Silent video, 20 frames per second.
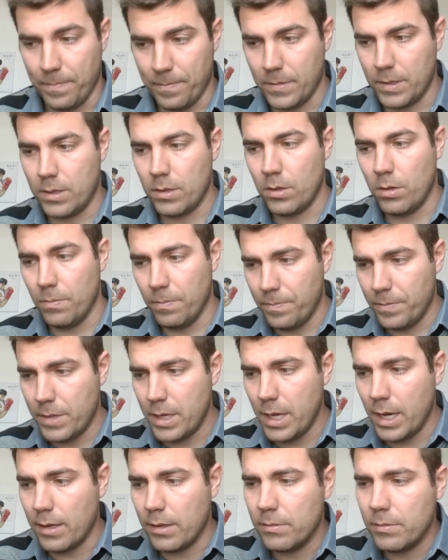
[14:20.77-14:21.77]
So
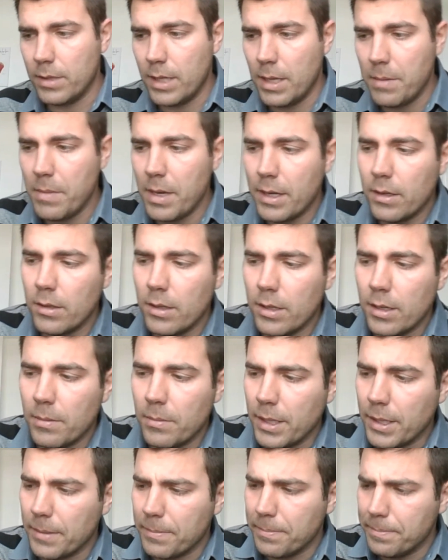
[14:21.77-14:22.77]
yeah, they made a lot of
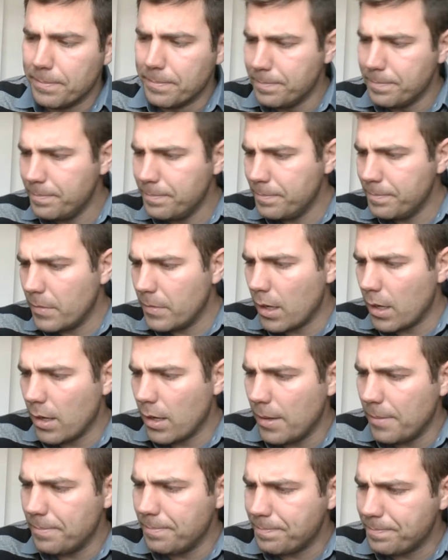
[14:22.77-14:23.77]
money.
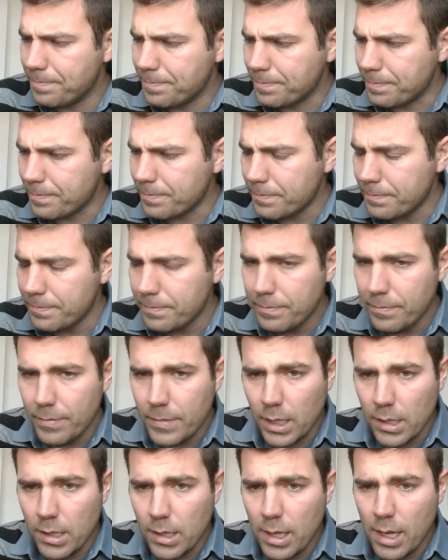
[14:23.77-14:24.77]
I
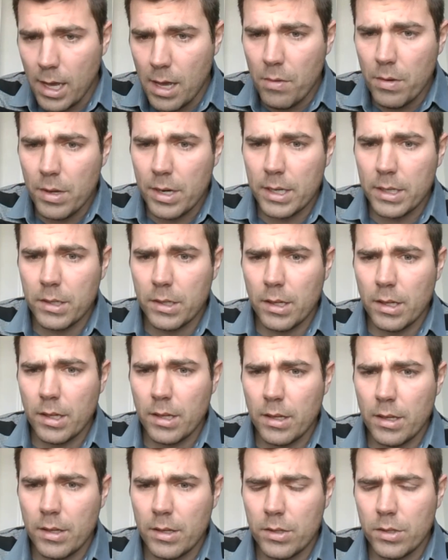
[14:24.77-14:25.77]
want to
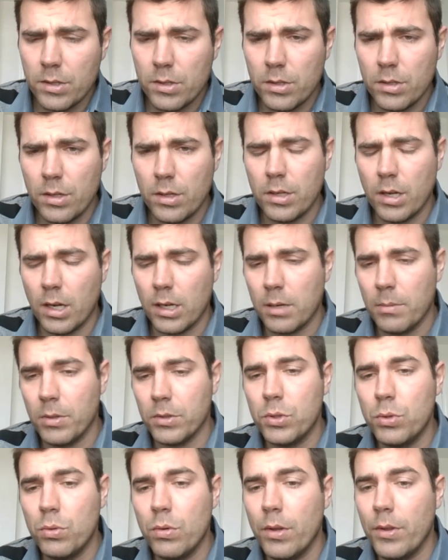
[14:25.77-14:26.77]
talk about
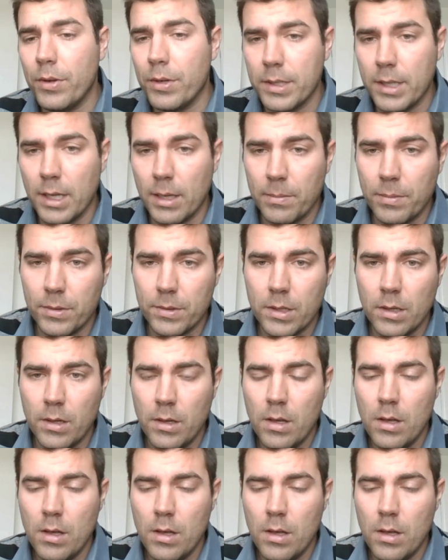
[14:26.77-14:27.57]
two other examples.